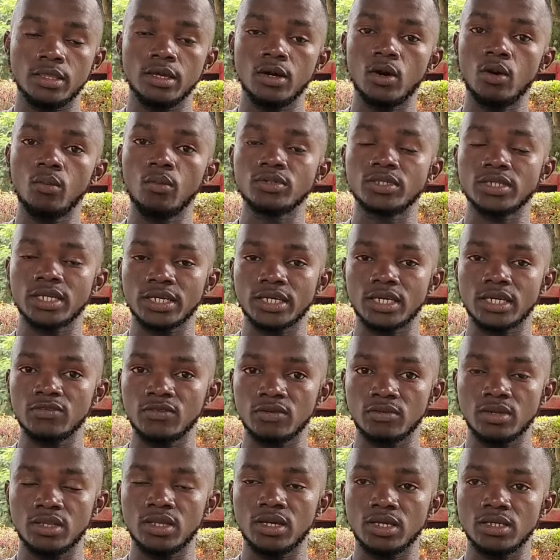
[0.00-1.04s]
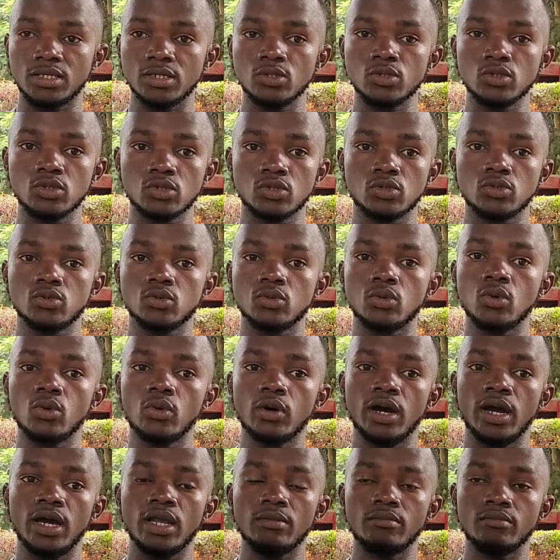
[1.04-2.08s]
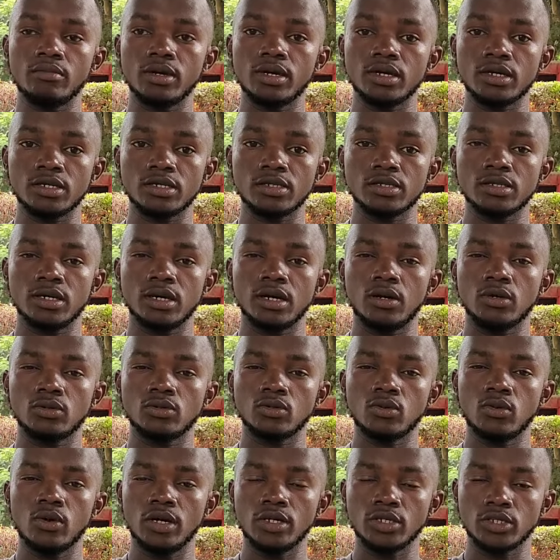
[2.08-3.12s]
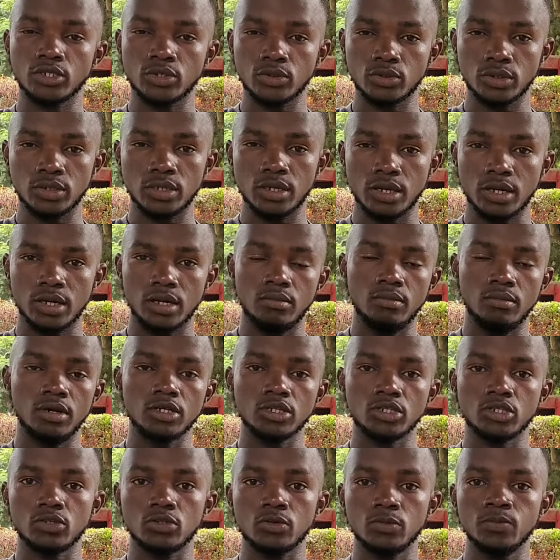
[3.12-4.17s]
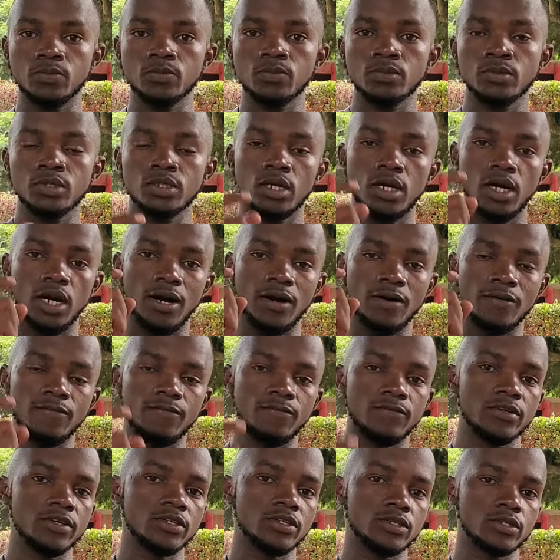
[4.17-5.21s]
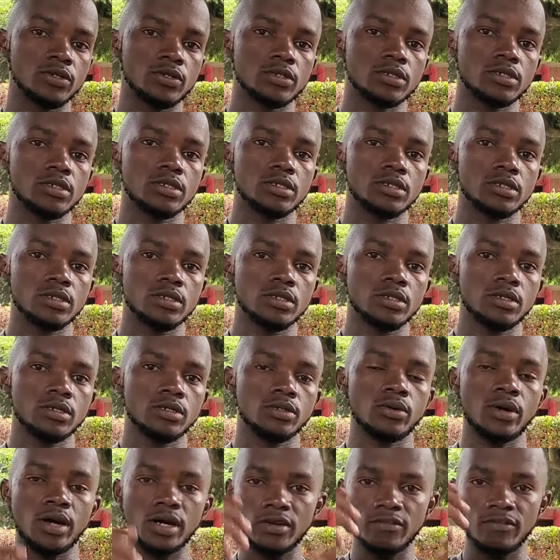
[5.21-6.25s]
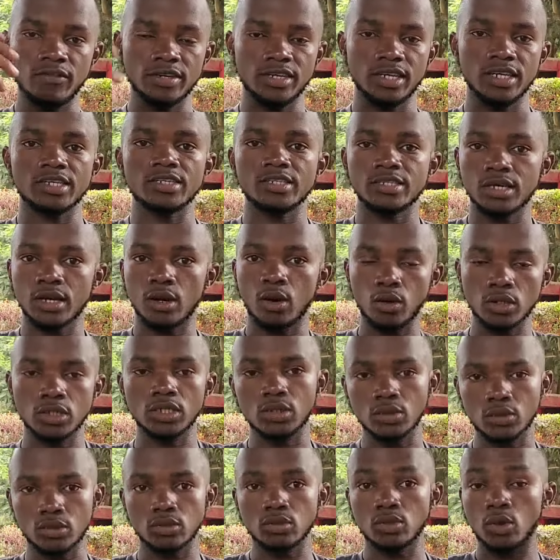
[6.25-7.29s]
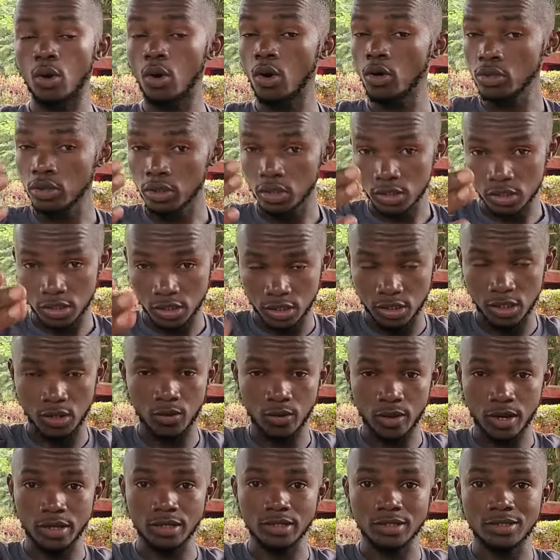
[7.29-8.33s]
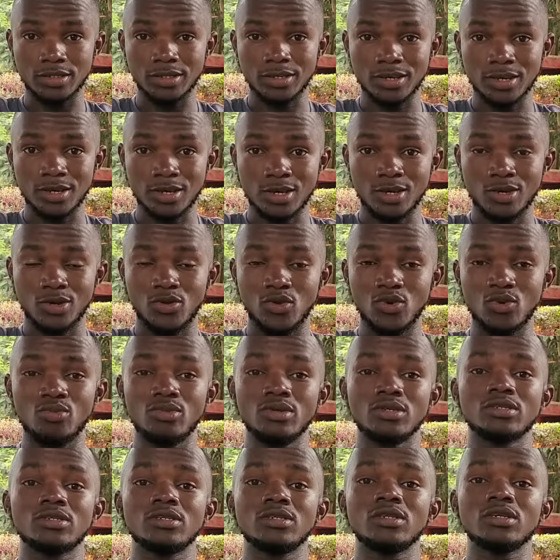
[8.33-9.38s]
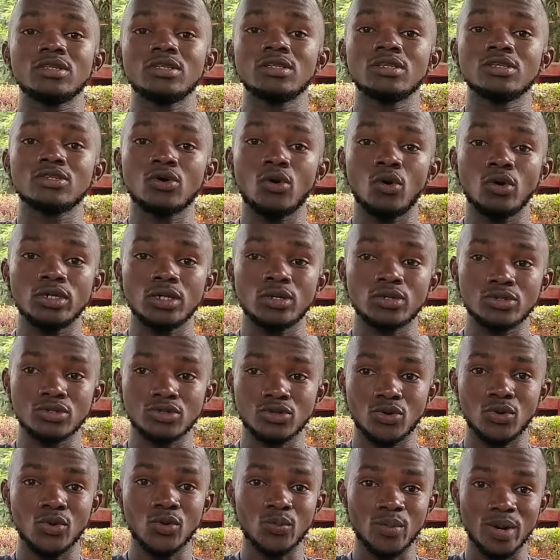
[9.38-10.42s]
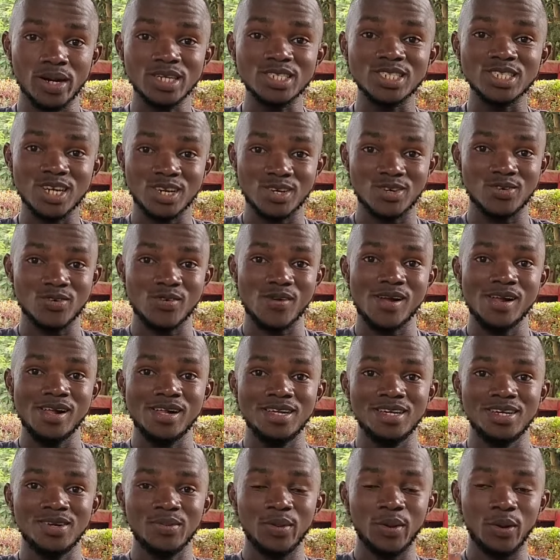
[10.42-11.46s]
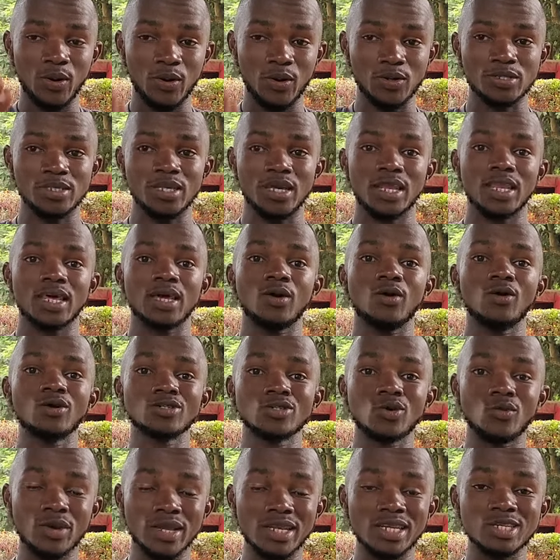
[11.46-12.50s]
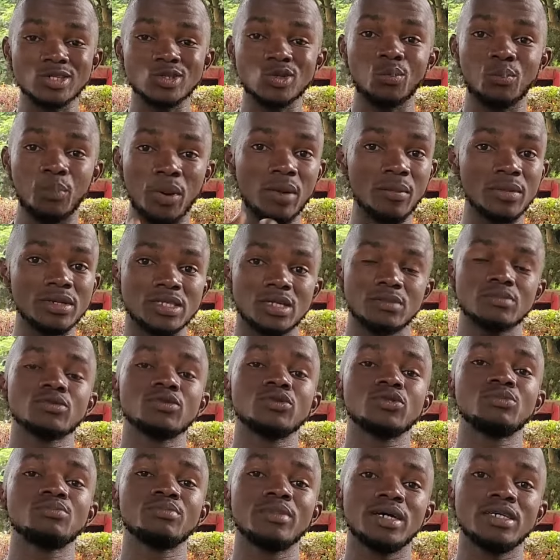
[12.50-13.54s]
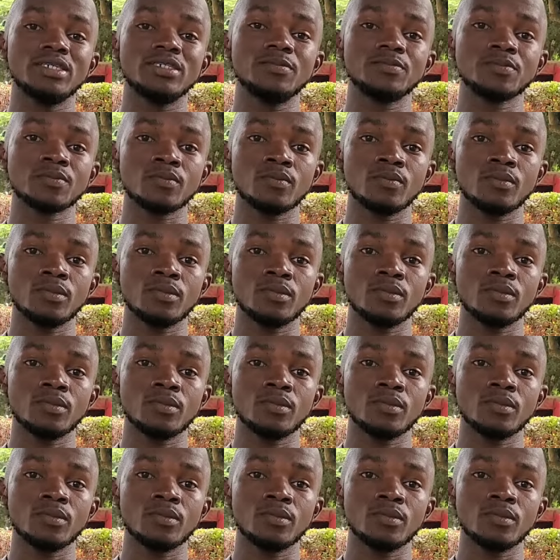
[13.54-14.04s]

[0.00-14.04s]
they're almost like giving me their deals to go and make to go and shoot their commercial videos to advertise their hotels on this channel, guys. You'll be seeing these hotels on my channel, because they're like also willing to pay me some good money.